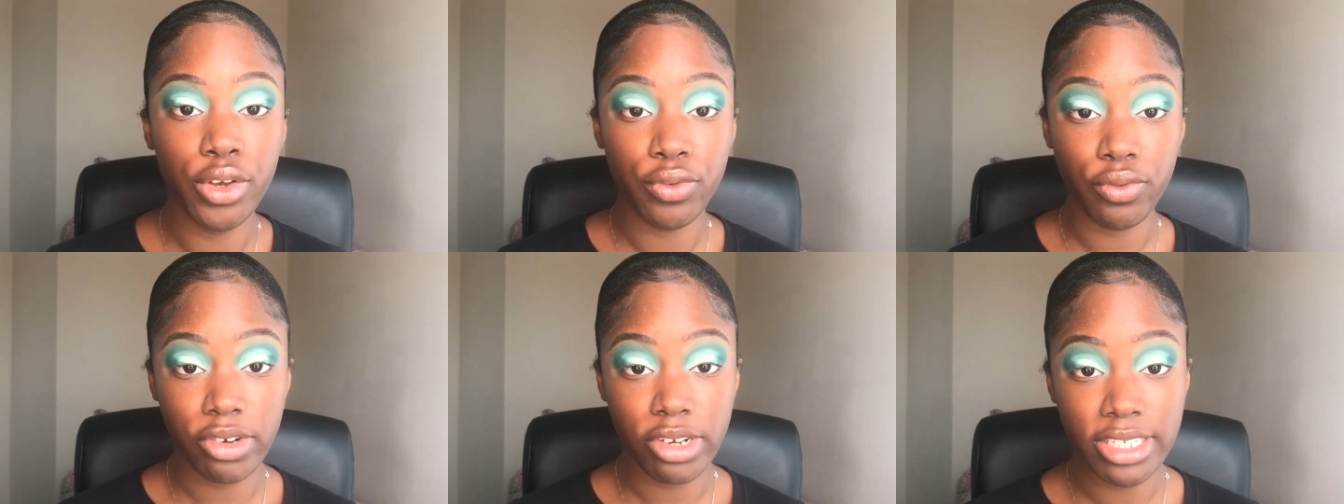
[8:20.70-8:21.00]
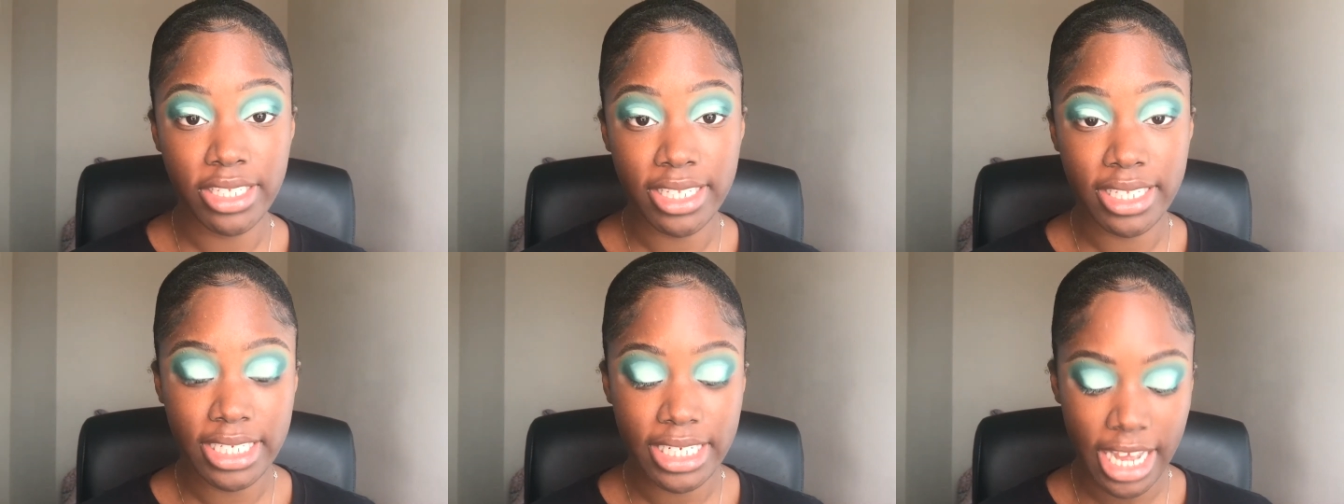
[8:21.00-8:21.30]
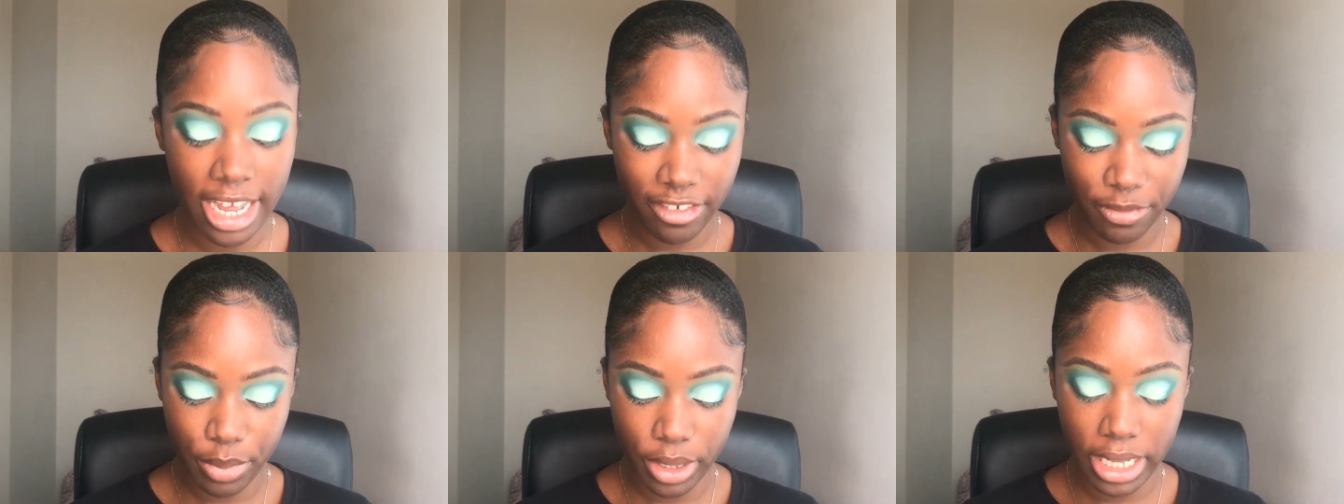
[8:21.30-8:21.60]
Recently,
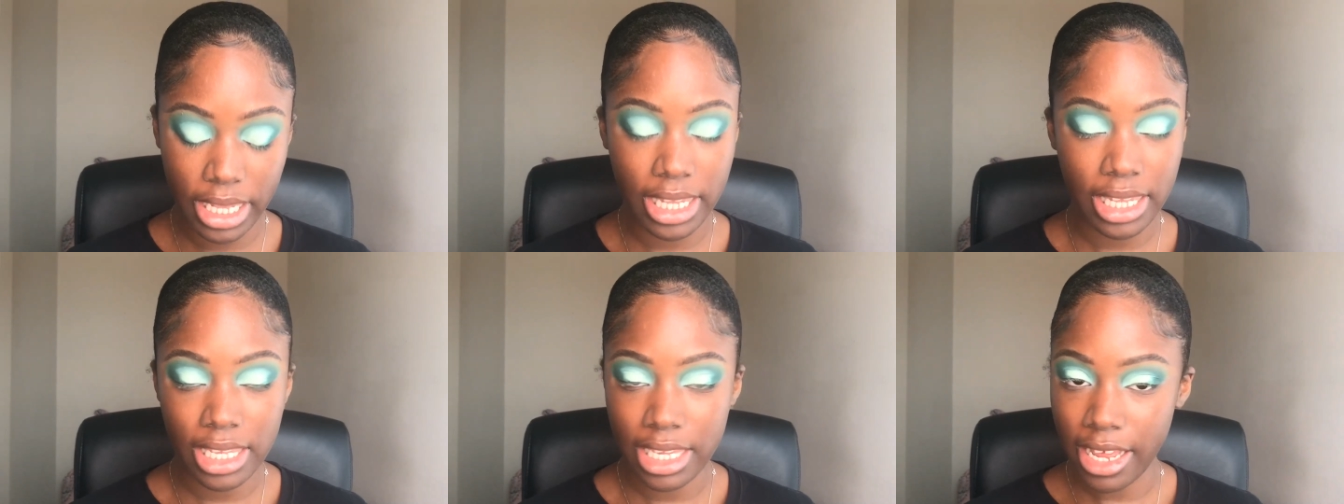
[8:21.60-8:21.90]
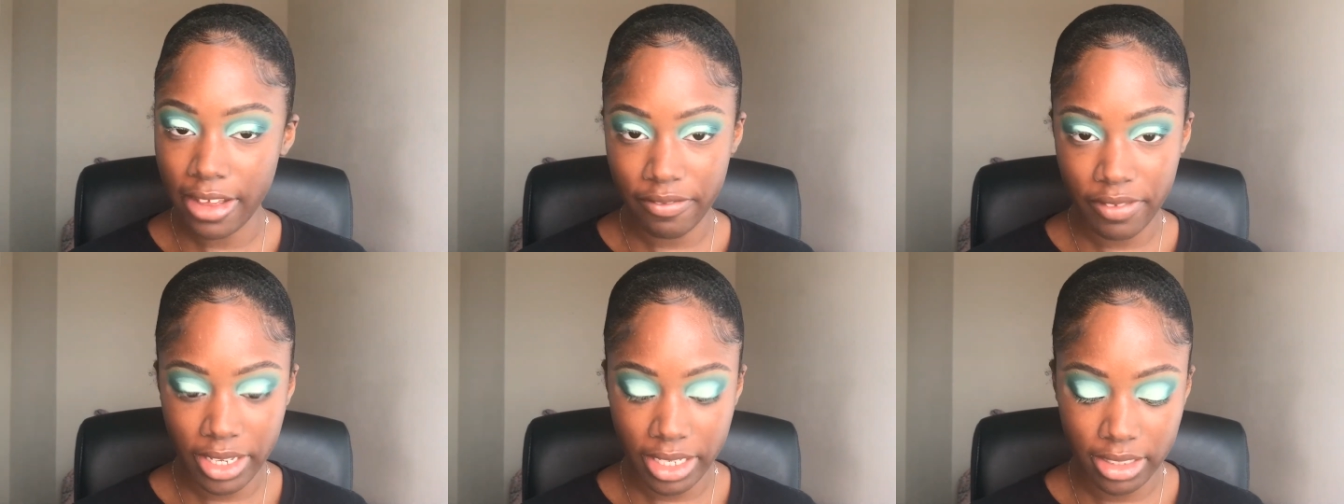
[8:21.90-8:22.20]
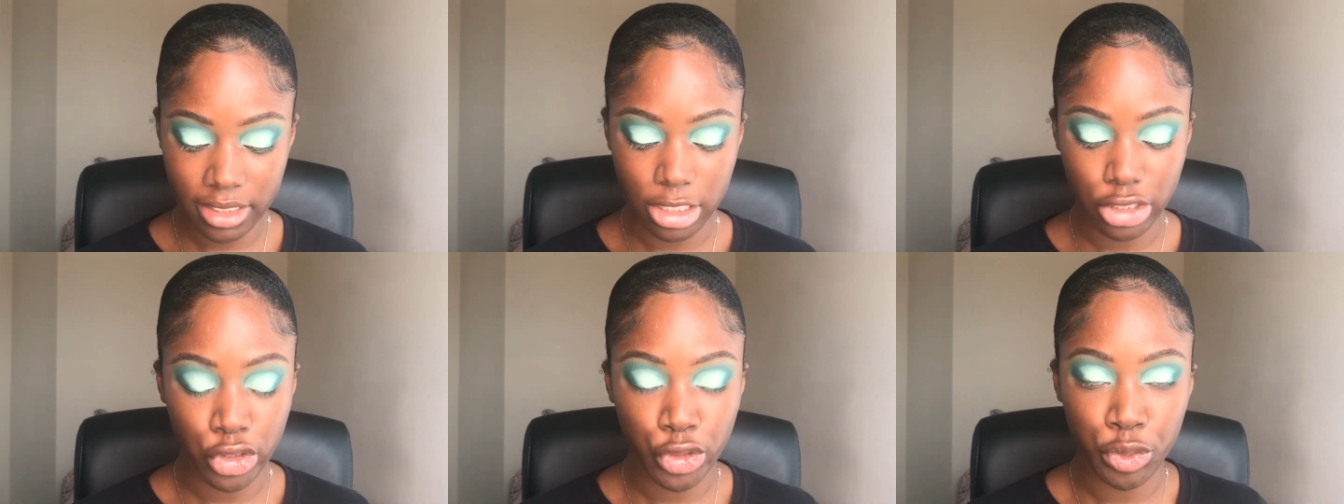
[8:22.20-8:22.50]
I've been
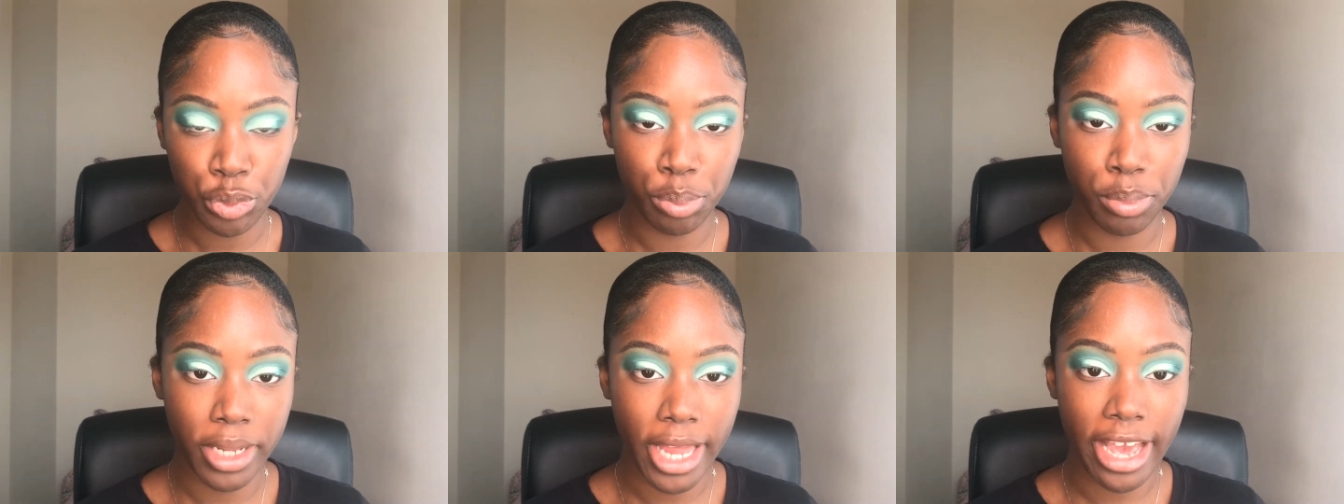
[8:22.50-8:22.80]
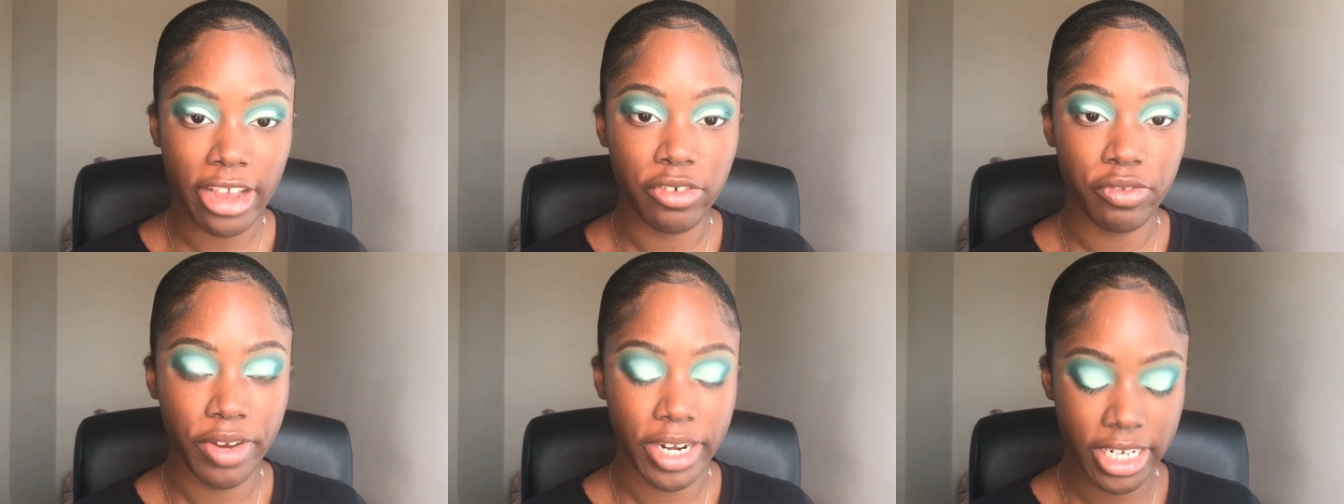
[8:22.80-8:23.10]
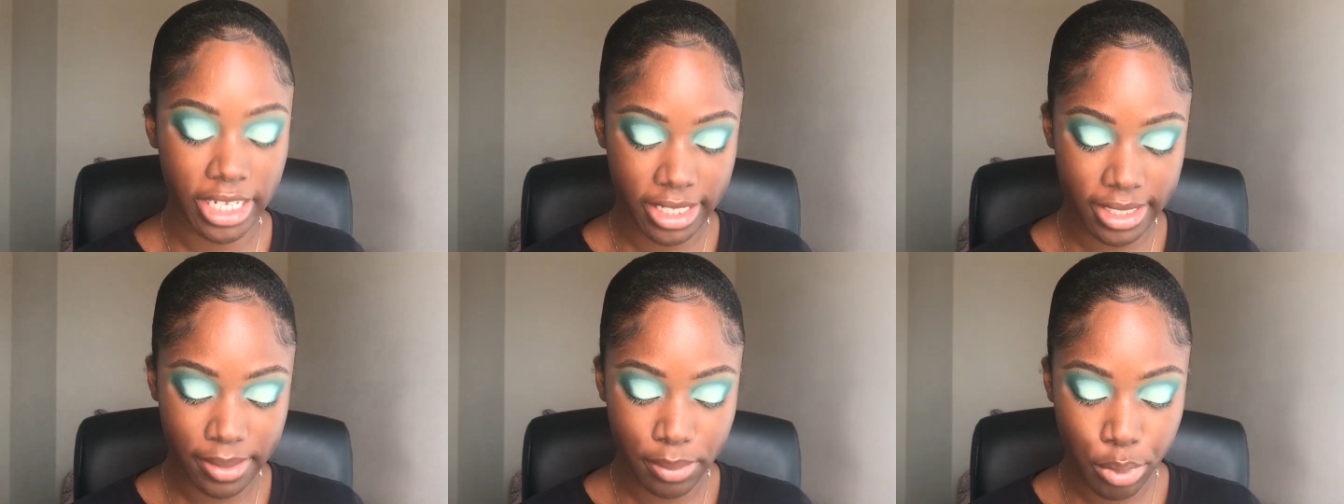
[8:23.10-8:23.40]
loving the new Black
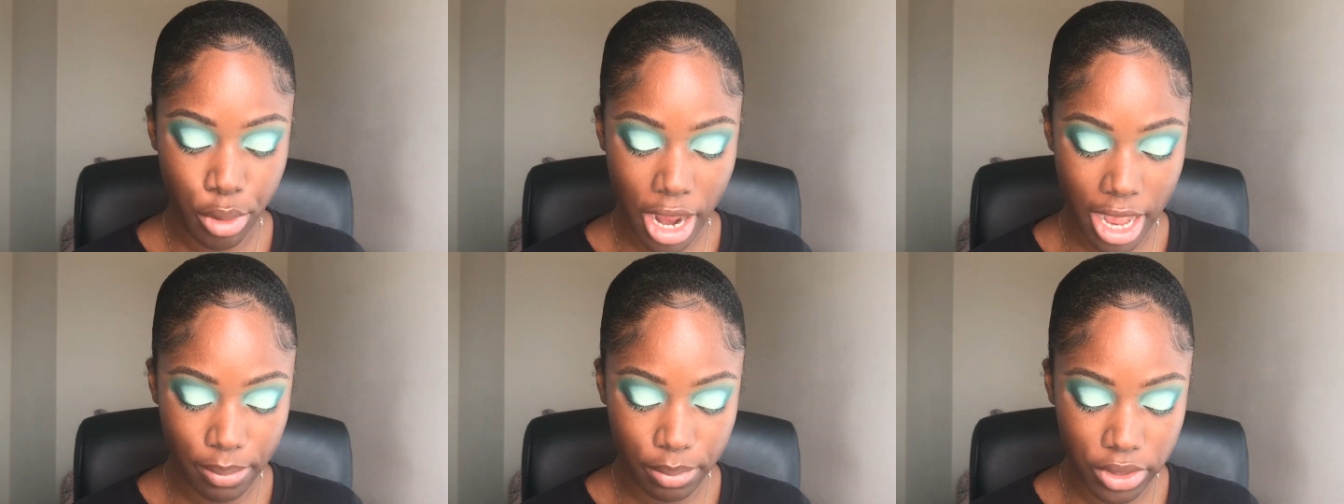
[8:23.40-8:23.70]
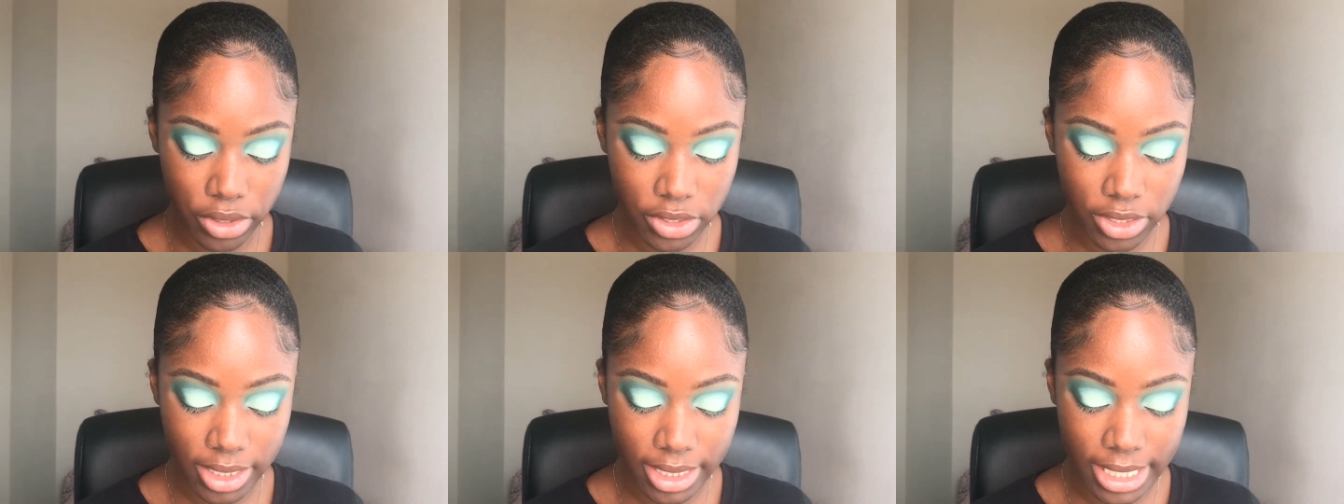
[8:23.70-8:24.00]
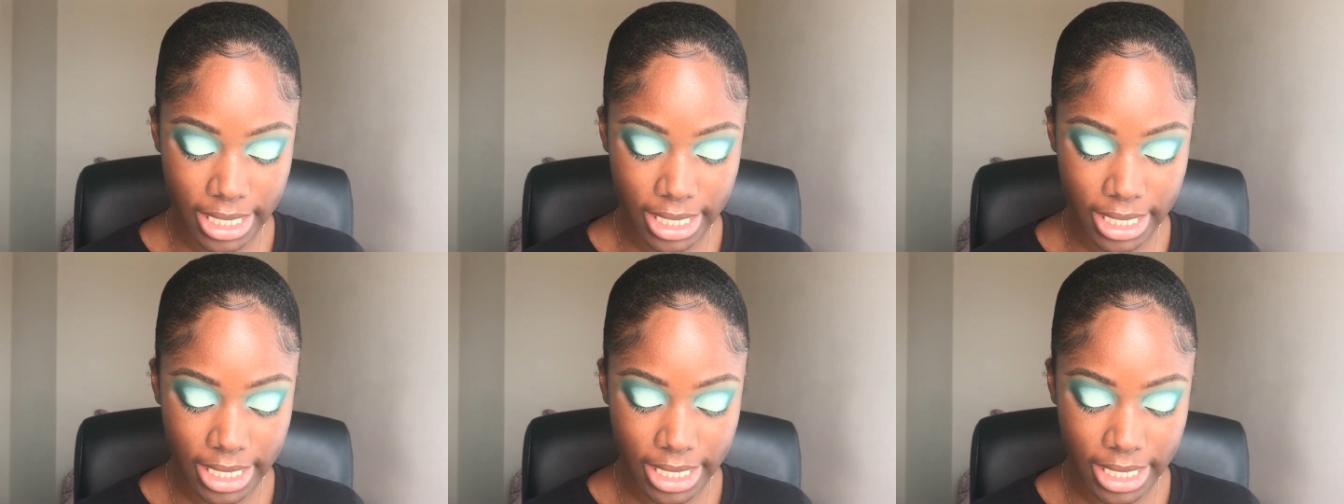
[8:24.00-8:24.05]
Radiance primers.